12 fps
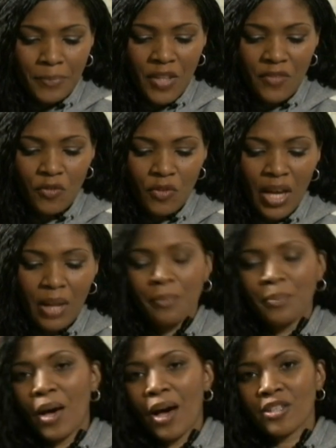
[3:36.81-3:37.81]
If you've
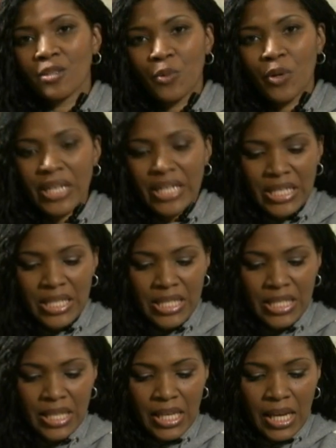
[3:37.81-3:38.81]
got box
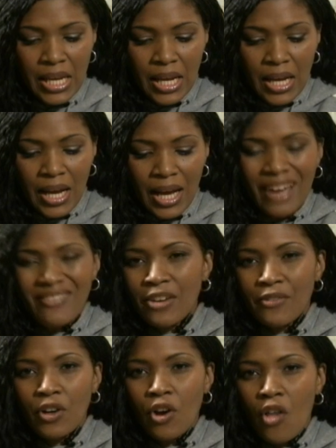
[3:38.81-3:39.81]
braids, I've
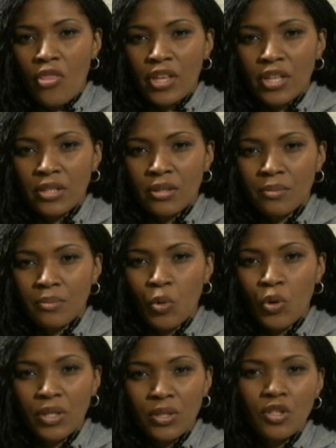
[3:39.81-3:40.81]
never gone
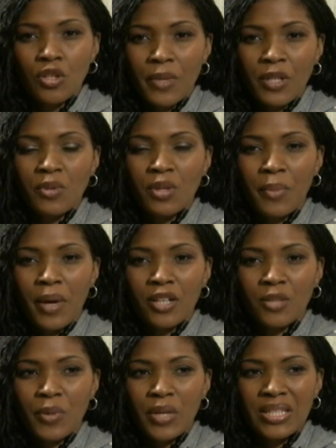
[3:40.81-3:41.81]
more than 2 months with the
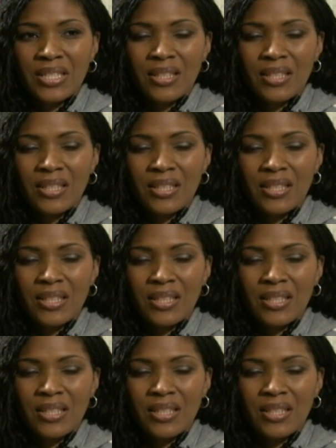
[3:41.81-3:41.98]
box braids.